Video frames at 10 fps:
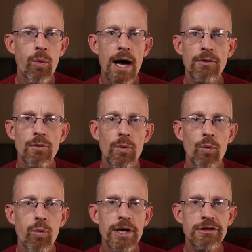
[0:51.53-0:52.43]
Well,
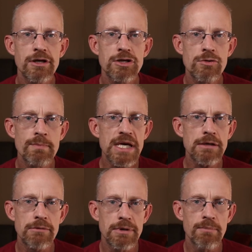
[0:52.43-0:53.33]
with your
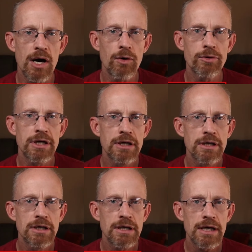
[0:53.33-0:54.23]
metering mode,
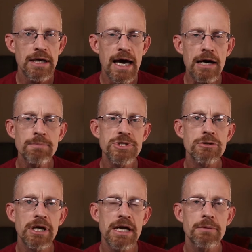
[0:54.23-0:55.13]
it
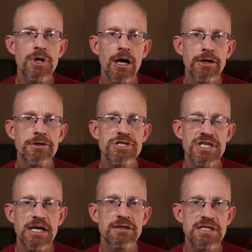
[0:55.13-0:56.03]
helps your camera
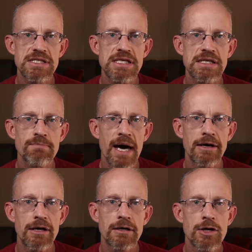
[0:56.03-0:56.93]
understand the scene
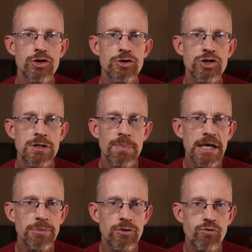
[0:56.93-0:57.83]
better to
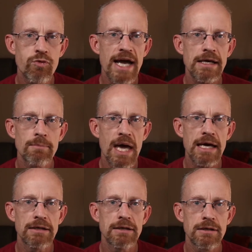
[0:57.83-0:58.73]
be able to
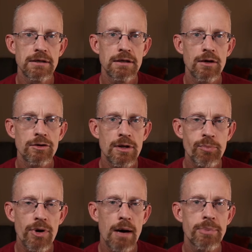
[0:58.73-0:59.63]
recommend
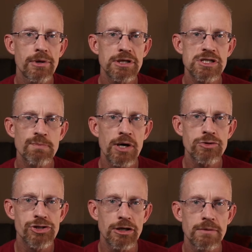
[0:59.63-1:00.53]
the proper
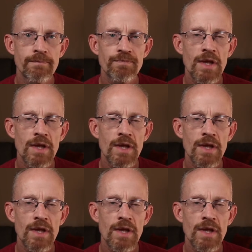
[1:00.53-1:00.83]
exposure.